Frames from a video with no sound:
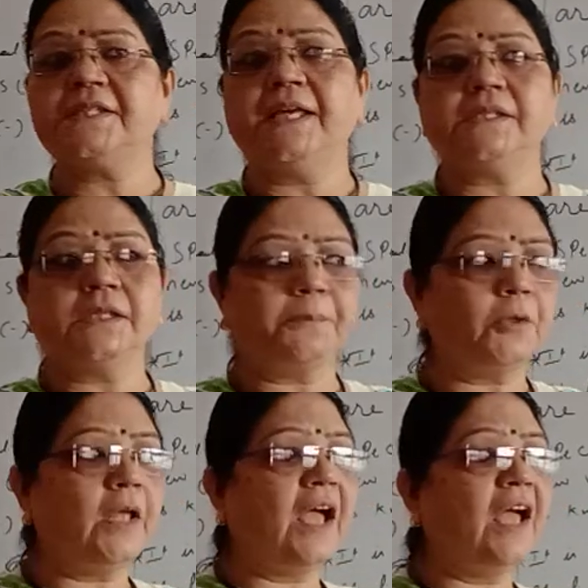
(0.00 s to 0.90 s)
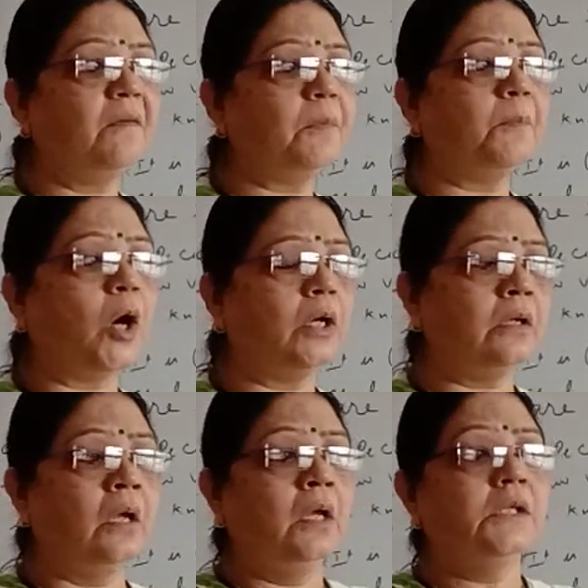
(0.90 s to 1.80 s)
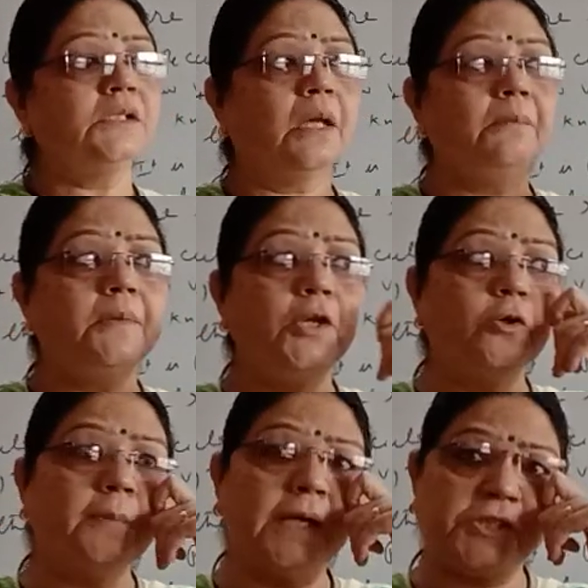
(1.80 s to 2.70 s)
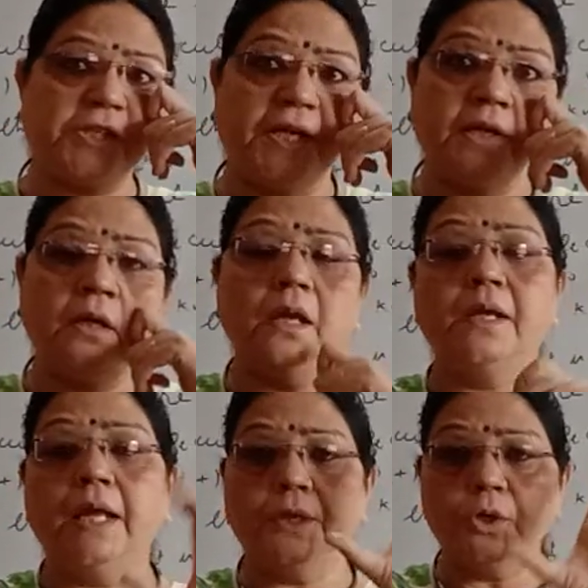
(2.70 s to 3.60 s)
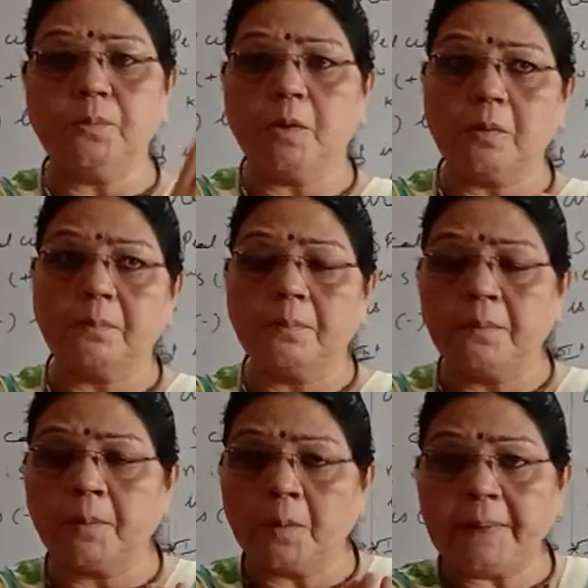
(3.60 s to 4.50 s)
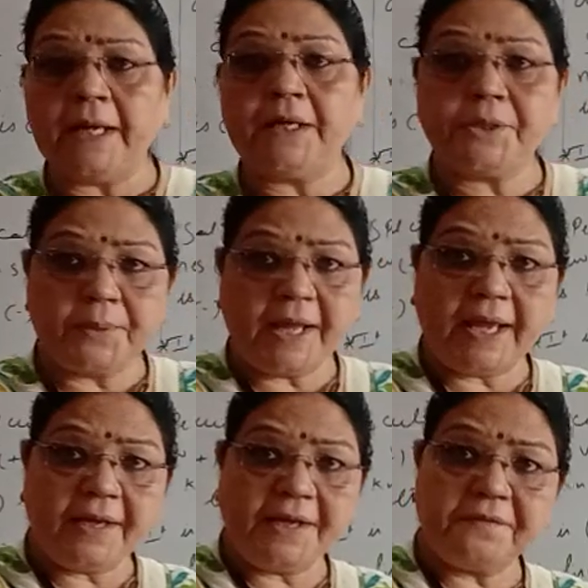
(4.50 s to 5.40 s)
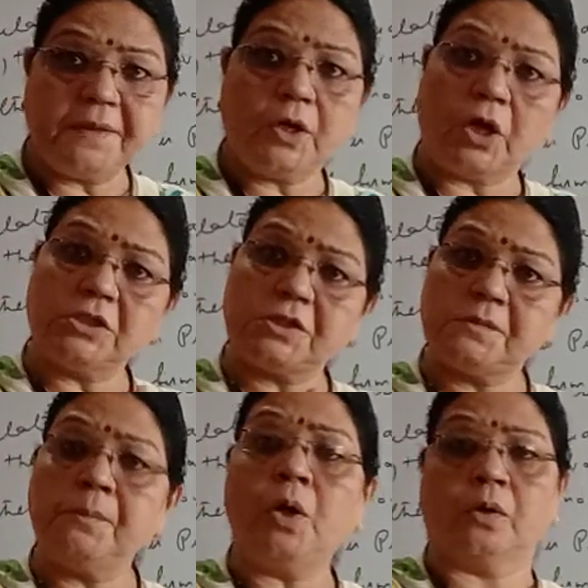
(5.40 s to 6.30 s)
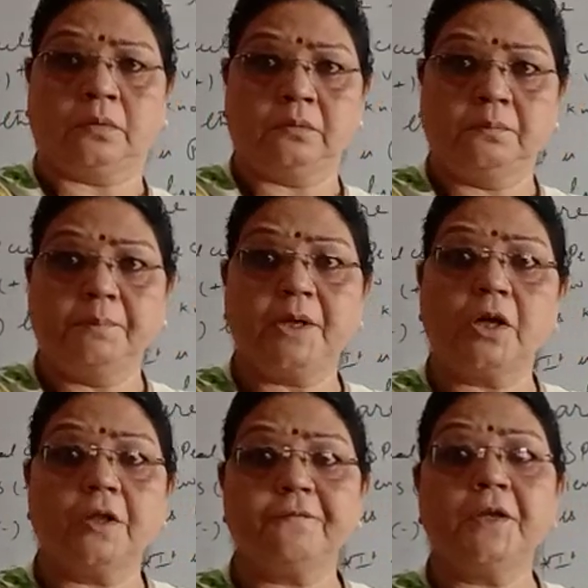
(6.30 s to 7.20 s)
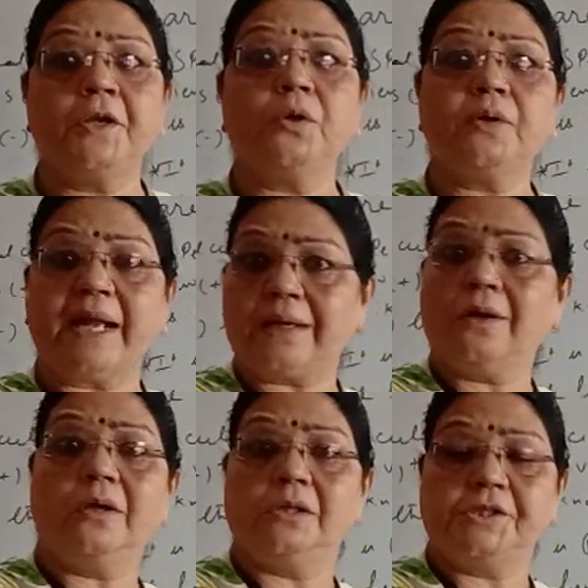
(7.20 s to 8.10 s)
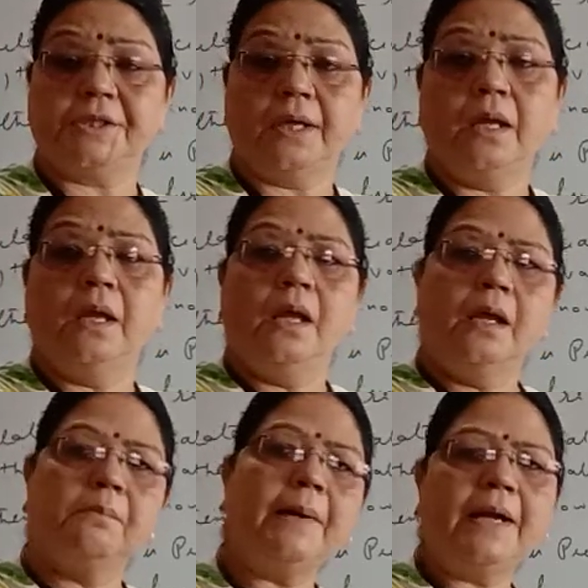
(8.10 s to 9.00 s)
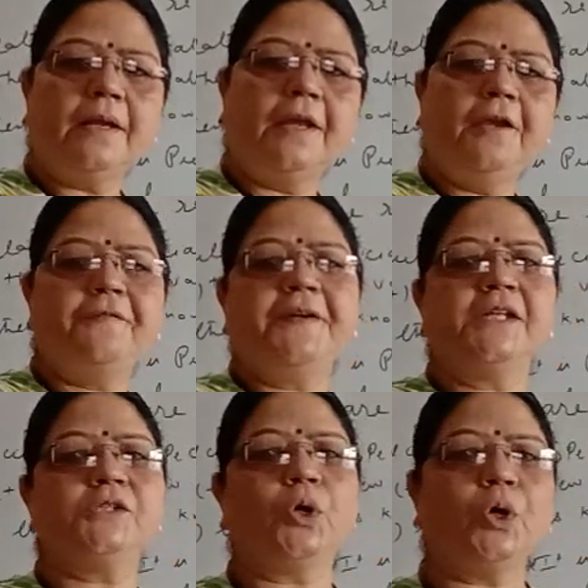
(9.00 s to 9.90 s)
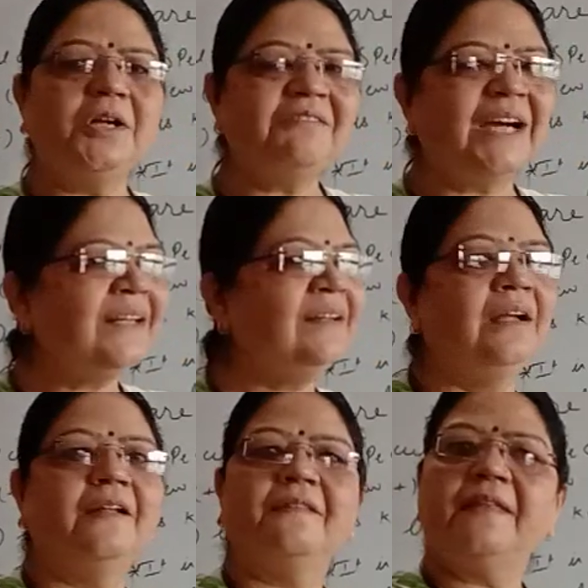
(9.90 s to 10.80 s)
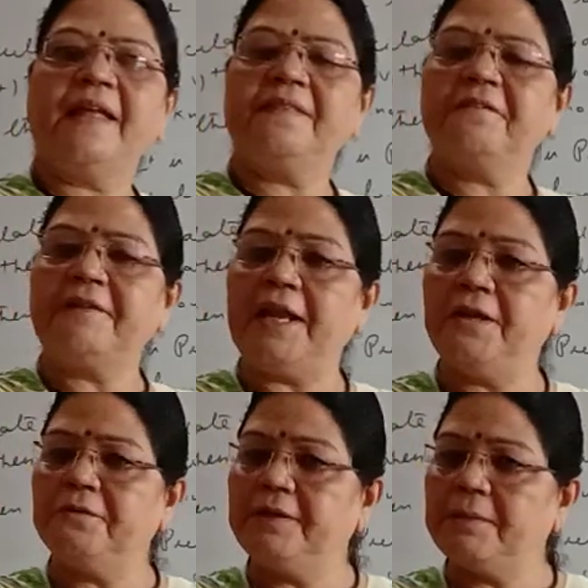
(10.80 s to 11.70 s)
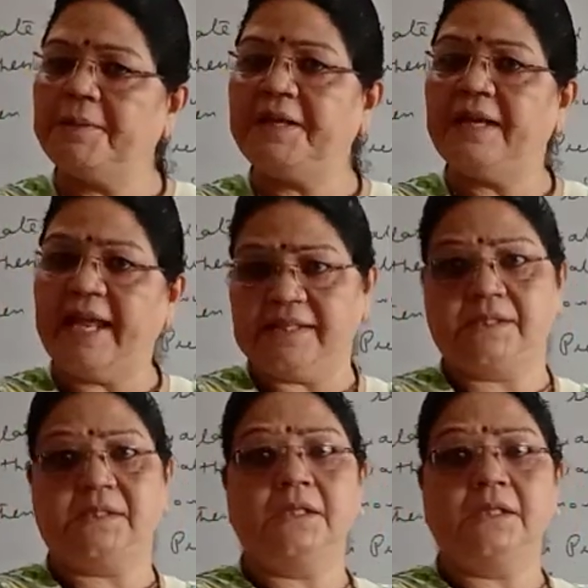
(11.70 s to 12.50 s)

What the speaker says: case. Suppose I have bought some new machine, a new mobile today, it will cost more because of the new technology. But if it is old one, then the value will be less.